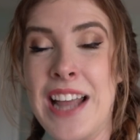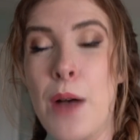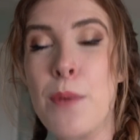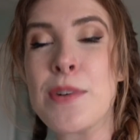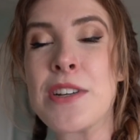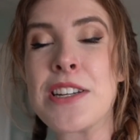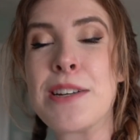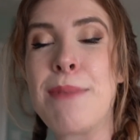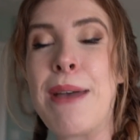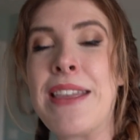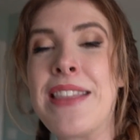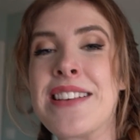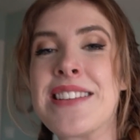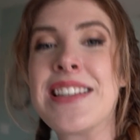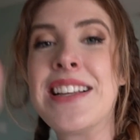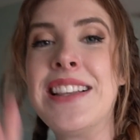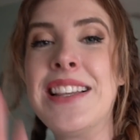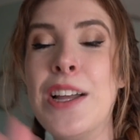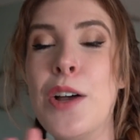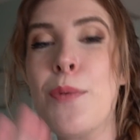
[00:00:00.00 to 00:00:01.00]
I wanted to make this
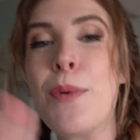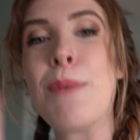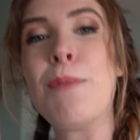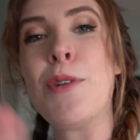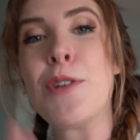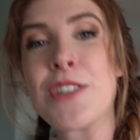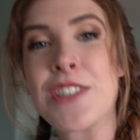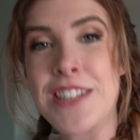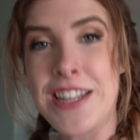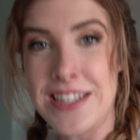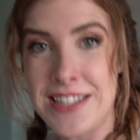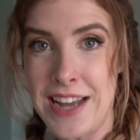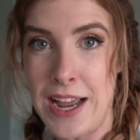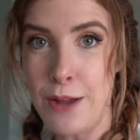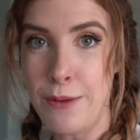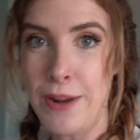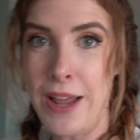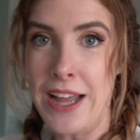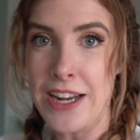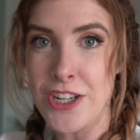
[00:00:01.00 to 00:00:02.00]
a little bit more sit
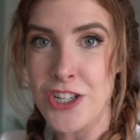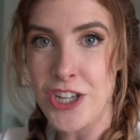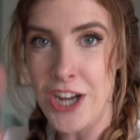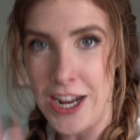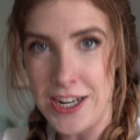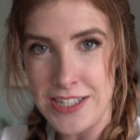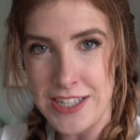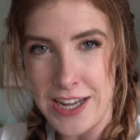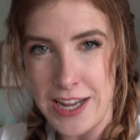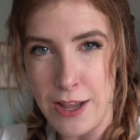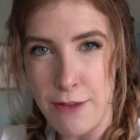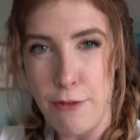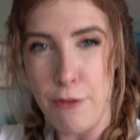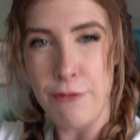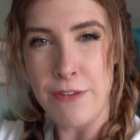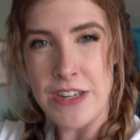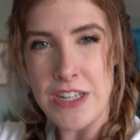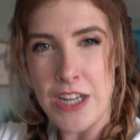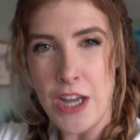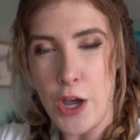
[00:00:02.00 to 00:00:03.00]
down and chatty of a
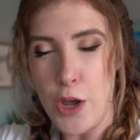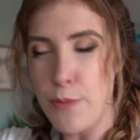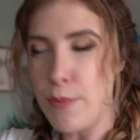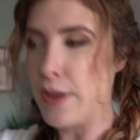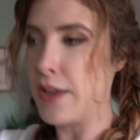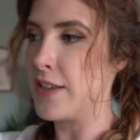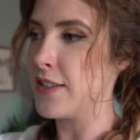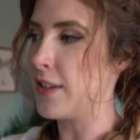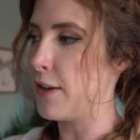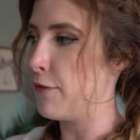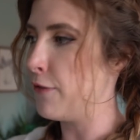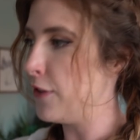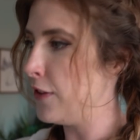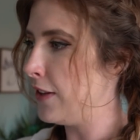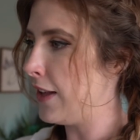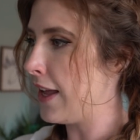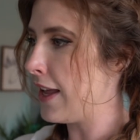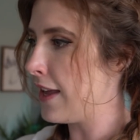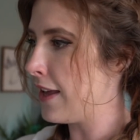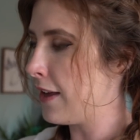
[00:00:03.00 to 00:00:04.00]
video because I feel
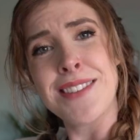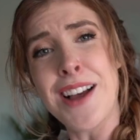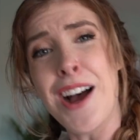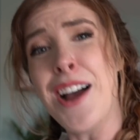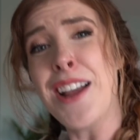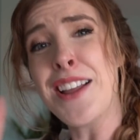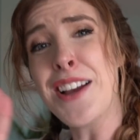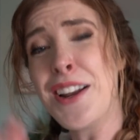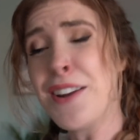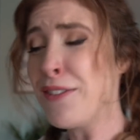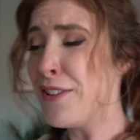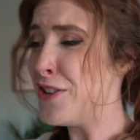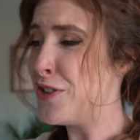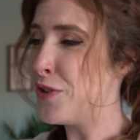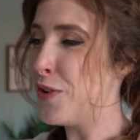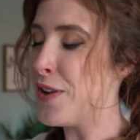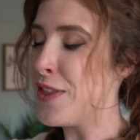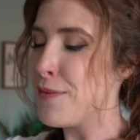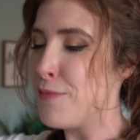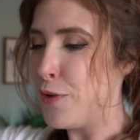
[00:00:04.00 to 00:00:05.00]
like I kind of
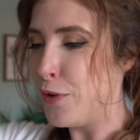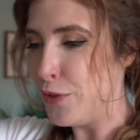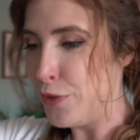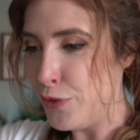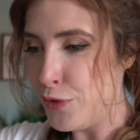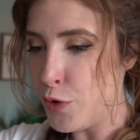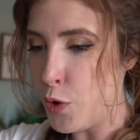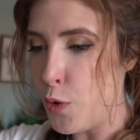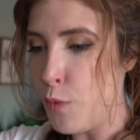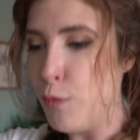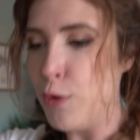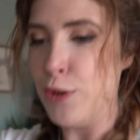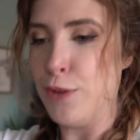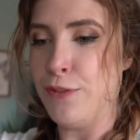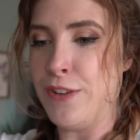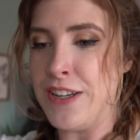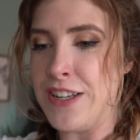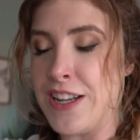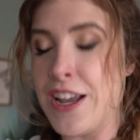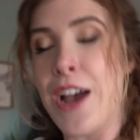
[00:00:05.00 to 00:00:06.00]
enjoy the more normal
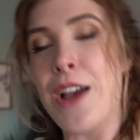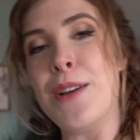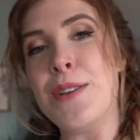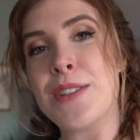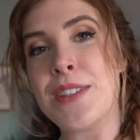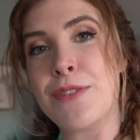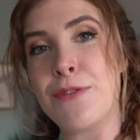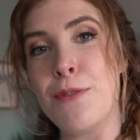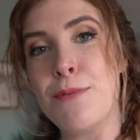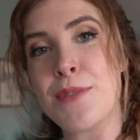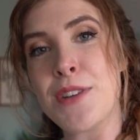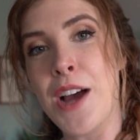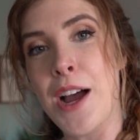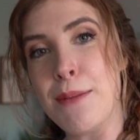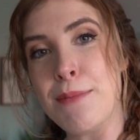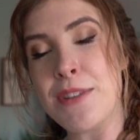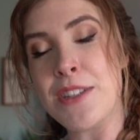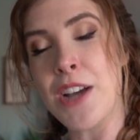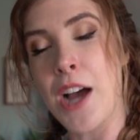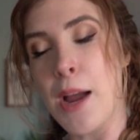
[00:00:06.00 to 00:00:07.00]
videos from
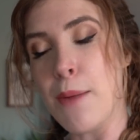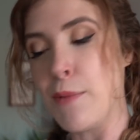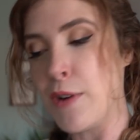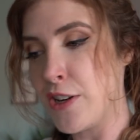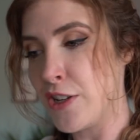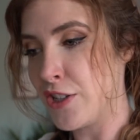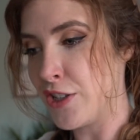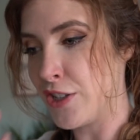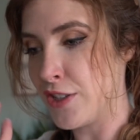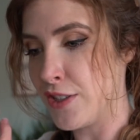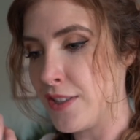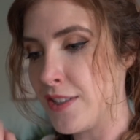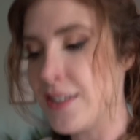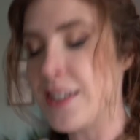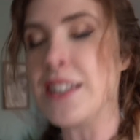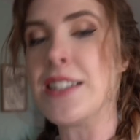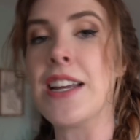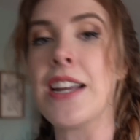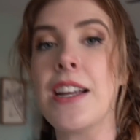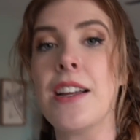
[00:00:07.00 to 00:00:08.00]
time to time where it's just
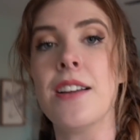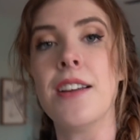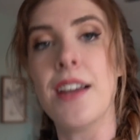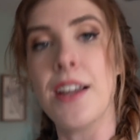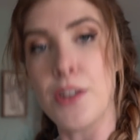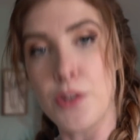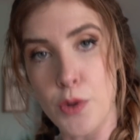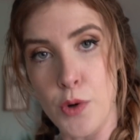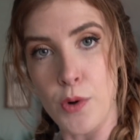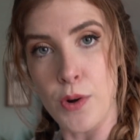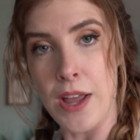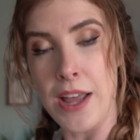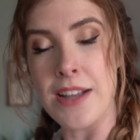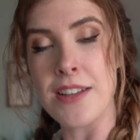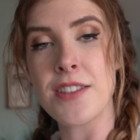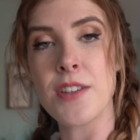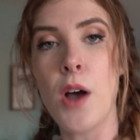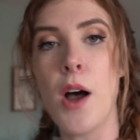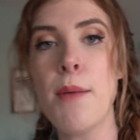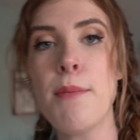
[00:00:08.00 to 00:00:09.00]
sitting and talking.
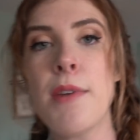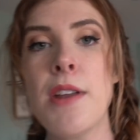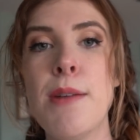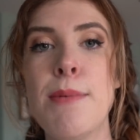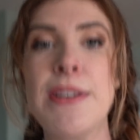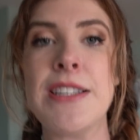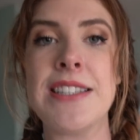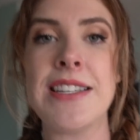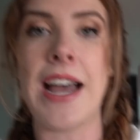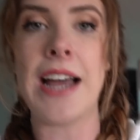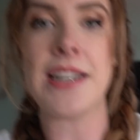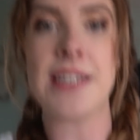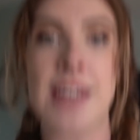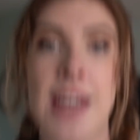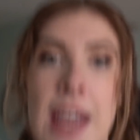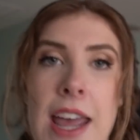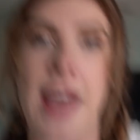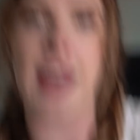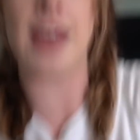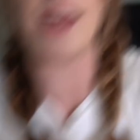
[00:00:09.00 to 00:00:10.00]
So I'm going to be sat
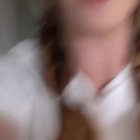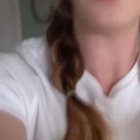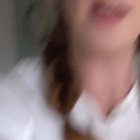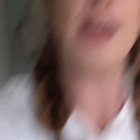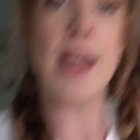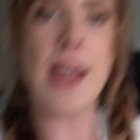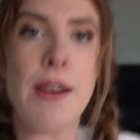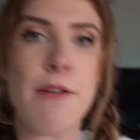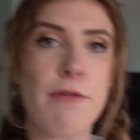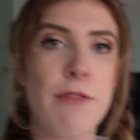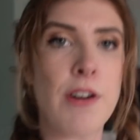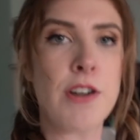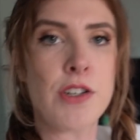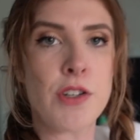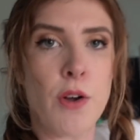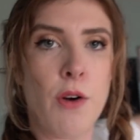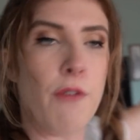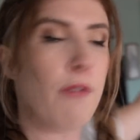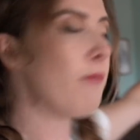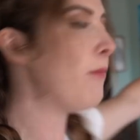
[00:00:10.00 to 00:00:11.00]
here in front of